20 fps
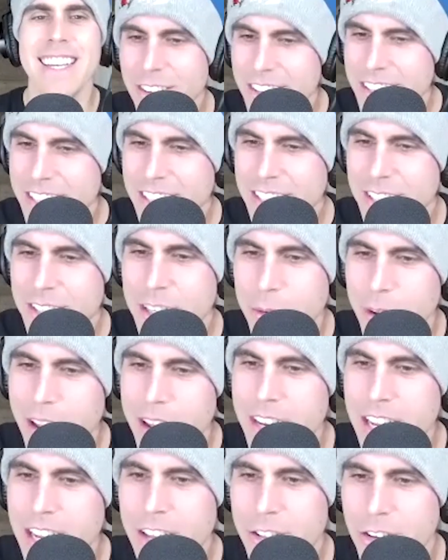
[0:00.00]
I don't know. Do we
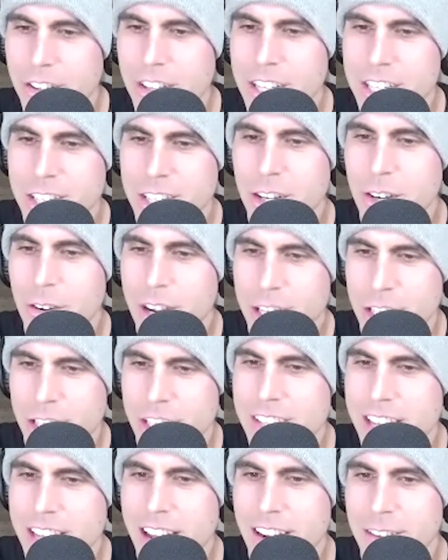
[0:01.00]
have any other listener
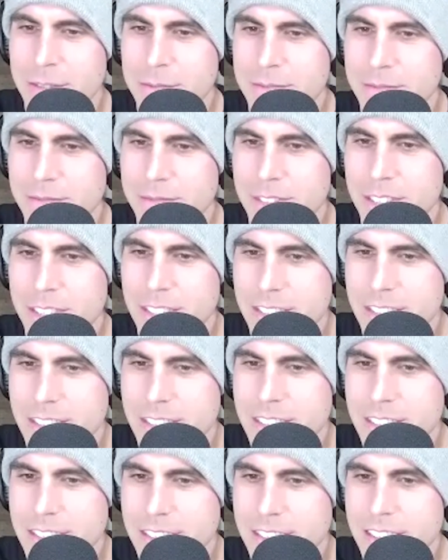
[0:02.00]
questions, Adam?
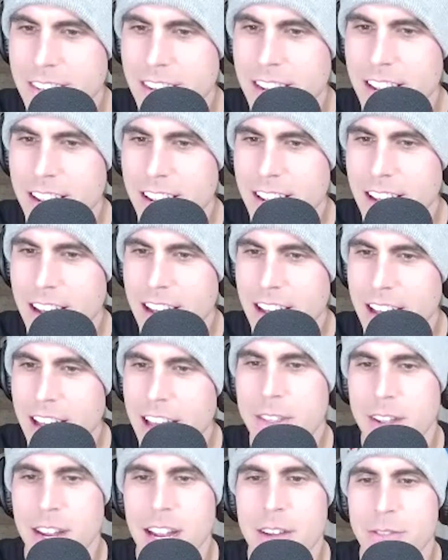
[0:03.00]

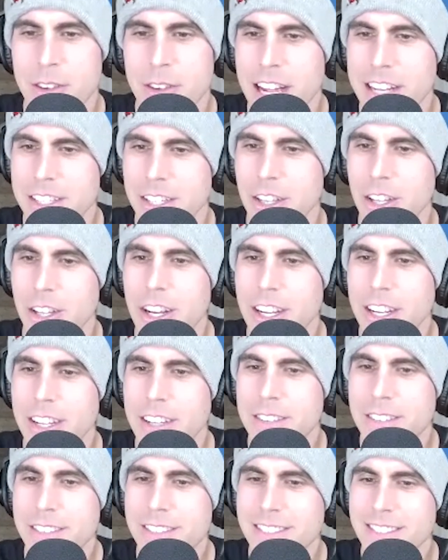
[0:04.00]
I think I forgot to
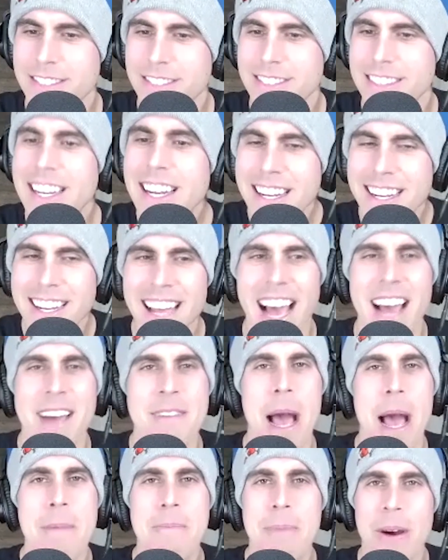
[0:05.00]
look.
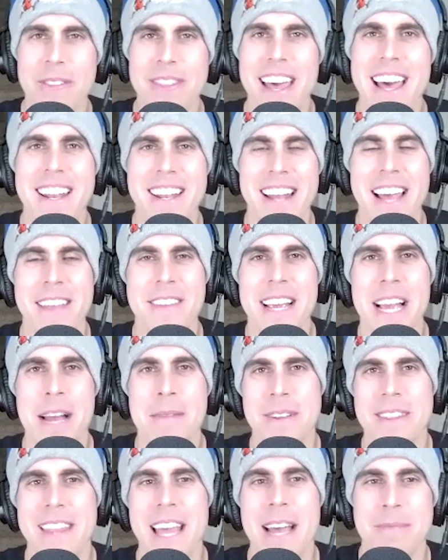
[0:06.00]
I put
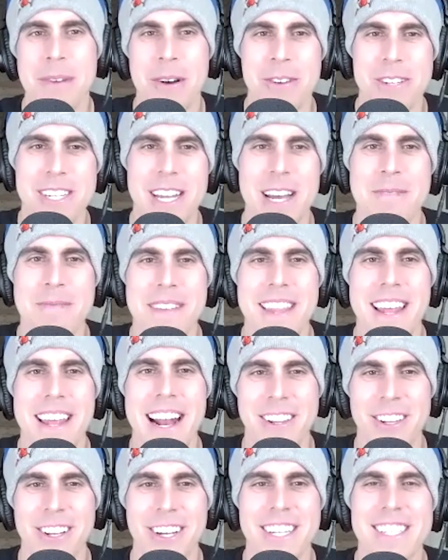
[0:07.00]
that post up and then
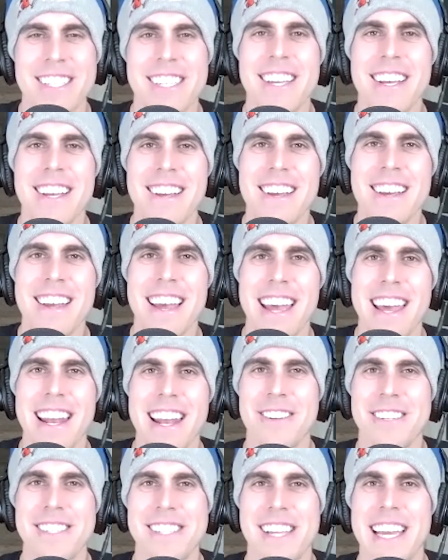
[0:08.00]
I looked
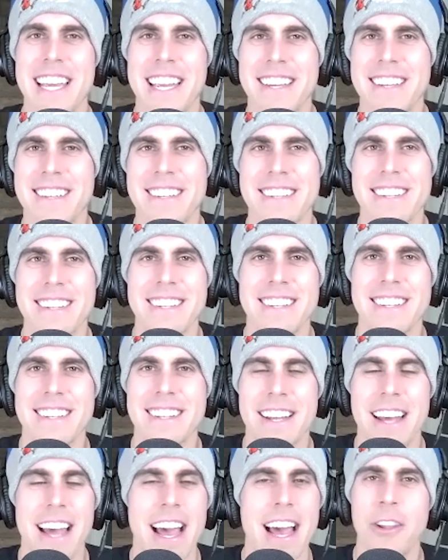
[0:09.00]
and I was like,
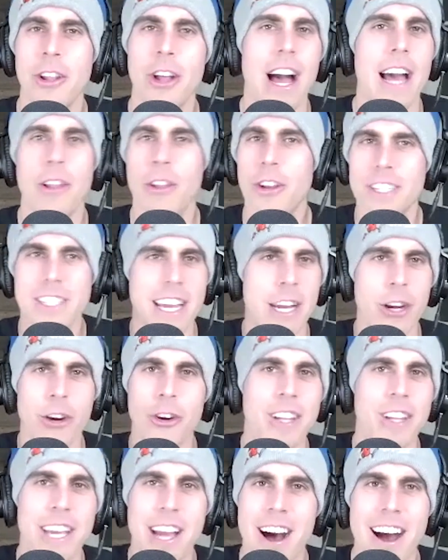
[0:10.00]
I looked like
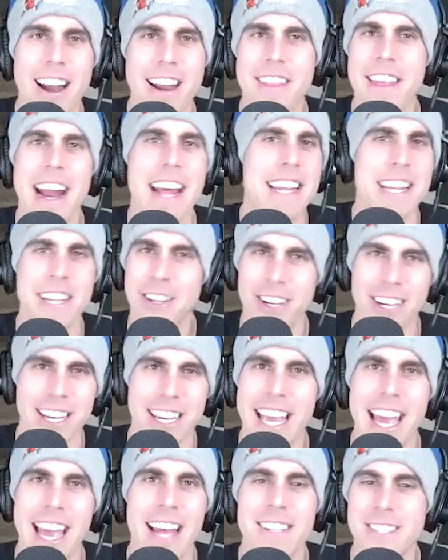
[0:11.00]
early on and then I didn't look
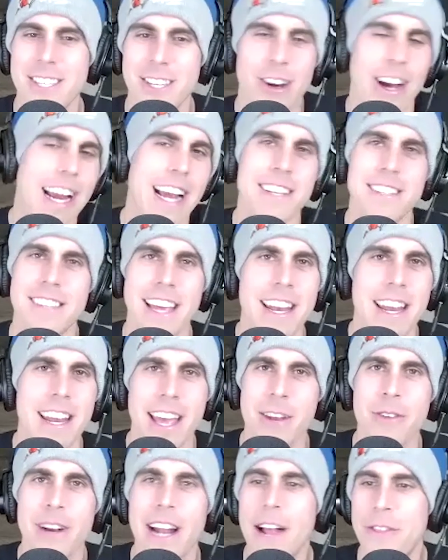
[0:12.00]
again. So I guess
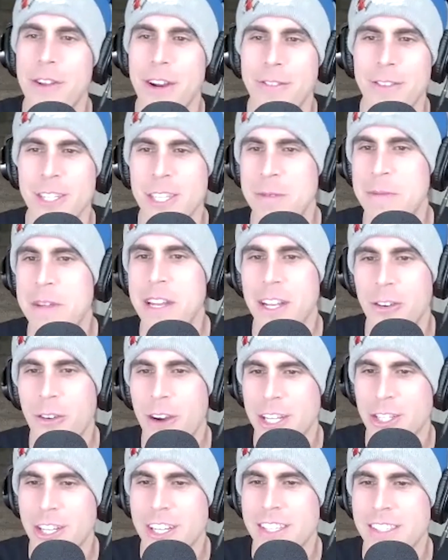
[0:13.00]
anyone out there, if you submitted
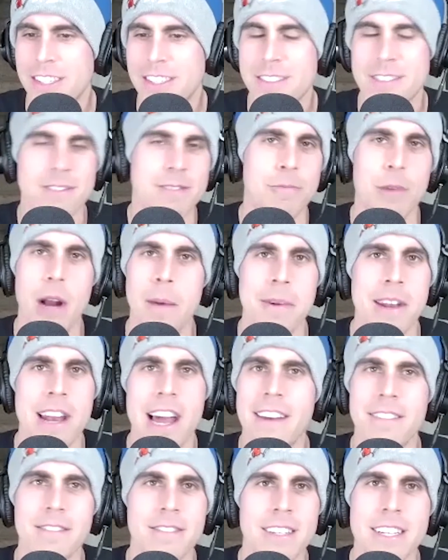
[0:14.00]
questions, probably
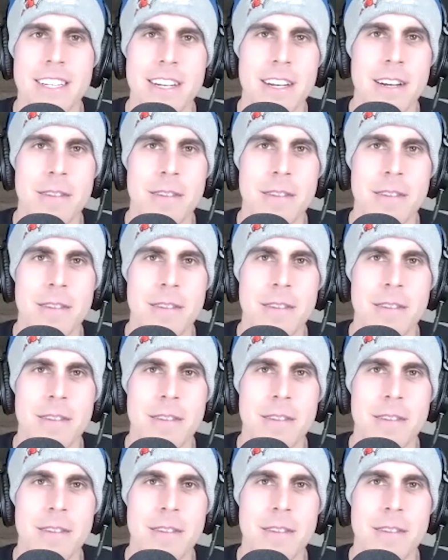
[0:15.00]
not.